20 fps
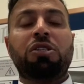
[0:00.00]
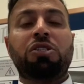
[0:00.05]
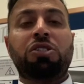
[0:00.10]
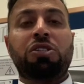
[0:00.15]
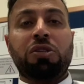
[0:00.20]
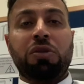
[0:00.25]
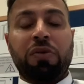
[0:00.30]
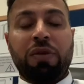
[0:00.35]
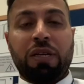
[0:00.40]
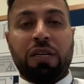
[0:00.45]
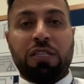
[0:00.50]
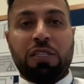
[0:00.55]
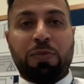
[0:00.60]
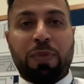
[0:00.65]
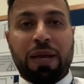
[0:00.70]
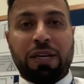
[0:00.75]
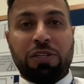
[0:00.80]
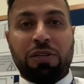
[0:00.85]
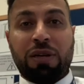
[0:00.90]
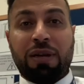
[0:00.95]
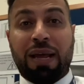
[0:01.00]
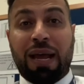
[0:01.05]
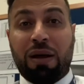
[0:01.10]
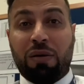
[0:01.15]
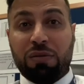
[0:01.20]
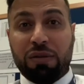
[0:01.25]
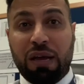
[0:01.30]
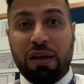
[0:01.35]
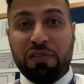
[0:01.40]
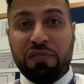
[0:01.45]
during inspection and
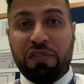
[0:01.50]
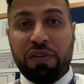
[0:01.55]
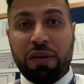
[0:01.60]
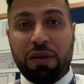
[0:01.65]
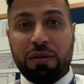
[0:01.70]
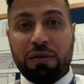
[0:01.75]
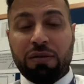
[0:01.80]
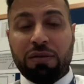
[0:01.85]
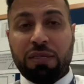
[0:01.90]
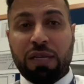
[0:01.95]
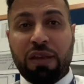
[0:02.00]
how that feels.